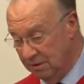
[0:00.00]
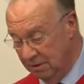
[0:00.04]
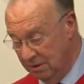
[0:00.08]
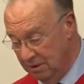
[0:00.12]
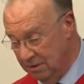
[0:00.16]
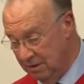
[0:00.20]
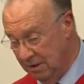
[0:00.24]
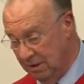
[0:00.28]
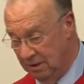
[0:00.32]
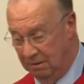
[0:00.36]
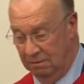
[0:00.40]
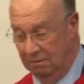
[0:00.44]
and
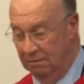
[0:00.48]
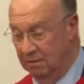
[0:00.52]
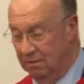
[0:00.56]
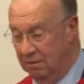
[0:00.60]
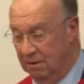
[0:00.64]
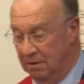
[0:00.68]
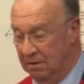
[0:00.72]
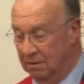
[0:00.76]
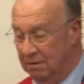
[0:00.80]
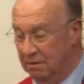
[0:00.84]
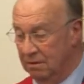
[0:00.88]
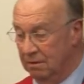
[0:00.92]
indeed,
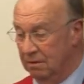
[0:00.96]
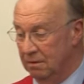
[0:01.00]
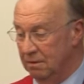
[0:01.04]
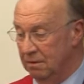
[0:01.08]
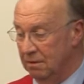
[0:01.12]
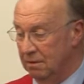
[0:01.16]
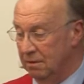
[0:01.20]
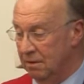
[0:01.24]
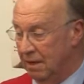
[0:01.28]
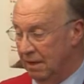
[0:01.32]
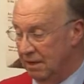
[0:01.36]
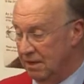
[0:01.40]

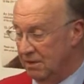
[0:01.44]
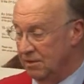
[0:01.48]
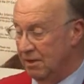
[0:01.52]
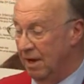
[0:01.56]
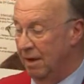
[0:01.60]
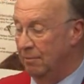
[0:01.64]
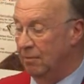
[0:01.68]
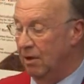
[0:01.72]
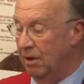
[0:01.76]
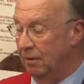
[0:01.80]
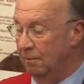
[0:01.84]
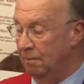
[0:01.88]
that is
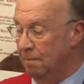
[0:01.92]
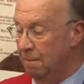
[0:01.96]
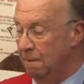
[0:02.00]
happening.